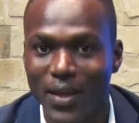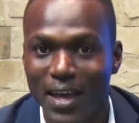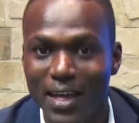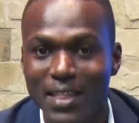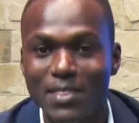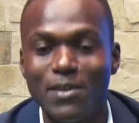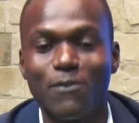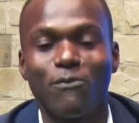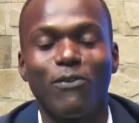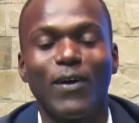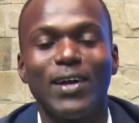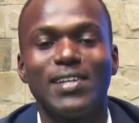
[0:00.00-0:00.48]

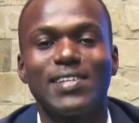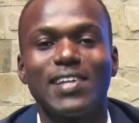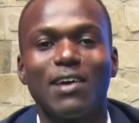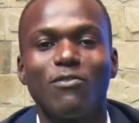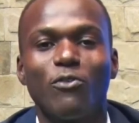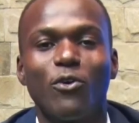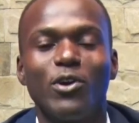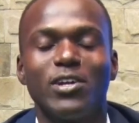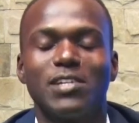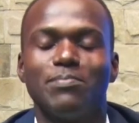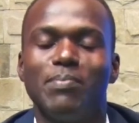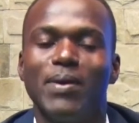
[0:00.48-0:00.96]
The fans have
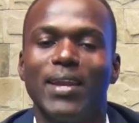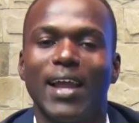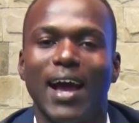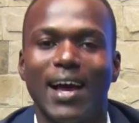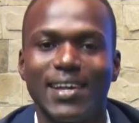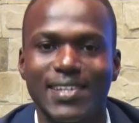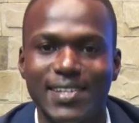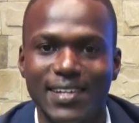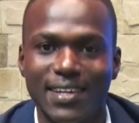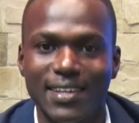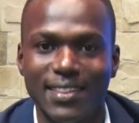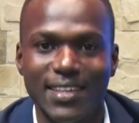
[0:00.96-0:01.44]
always been
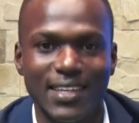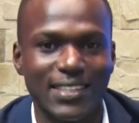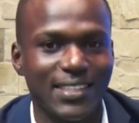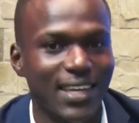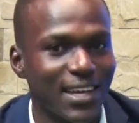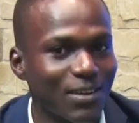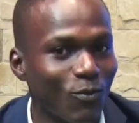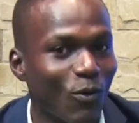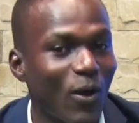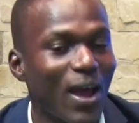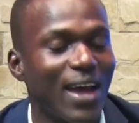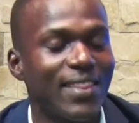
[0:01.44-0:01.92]
asking,
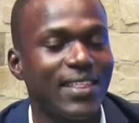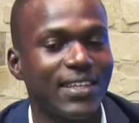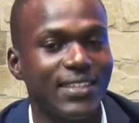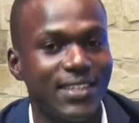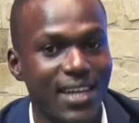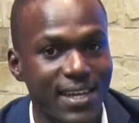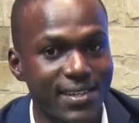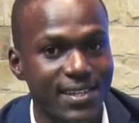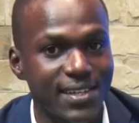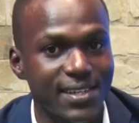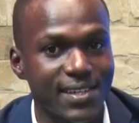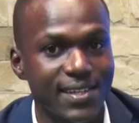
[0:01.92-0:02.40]
where are the
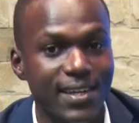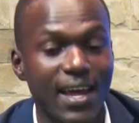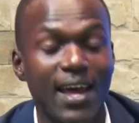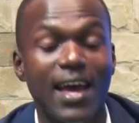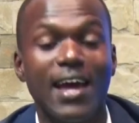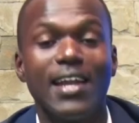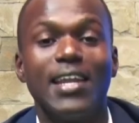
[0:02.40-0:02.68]
jerseys?